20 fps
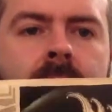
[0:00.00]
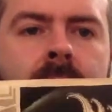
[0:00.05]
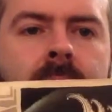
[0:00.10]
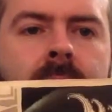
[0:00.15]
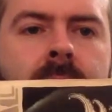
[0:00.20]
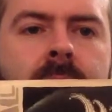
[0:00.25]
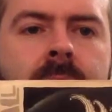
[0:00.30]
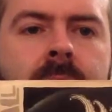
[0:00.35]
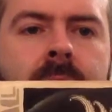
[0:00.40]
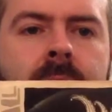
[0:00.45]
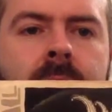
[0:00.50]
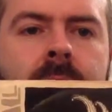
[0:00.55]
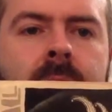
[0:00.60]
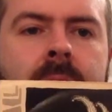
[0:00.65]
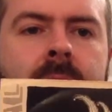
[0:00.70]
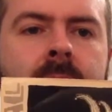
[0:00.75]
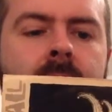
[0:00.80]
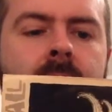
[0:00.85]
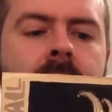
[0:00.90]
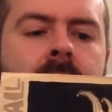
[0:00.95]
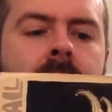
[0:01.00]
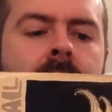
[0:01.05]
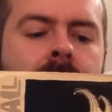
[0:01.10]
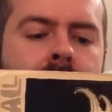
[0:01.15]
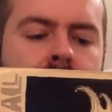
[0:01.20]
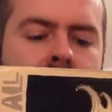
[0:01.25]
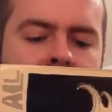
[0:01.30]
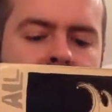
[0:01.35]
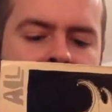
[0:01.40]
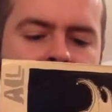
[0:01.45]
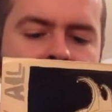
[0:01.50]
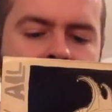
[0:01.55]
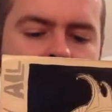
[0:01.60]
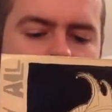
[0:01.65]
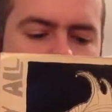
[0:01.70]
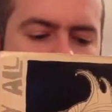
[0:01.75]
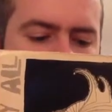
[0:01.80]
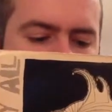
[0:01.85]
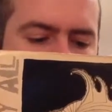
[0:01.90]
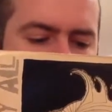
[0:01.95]
Destroy all
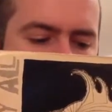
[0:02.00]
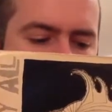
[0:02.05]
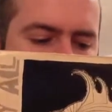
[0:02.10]
monsters.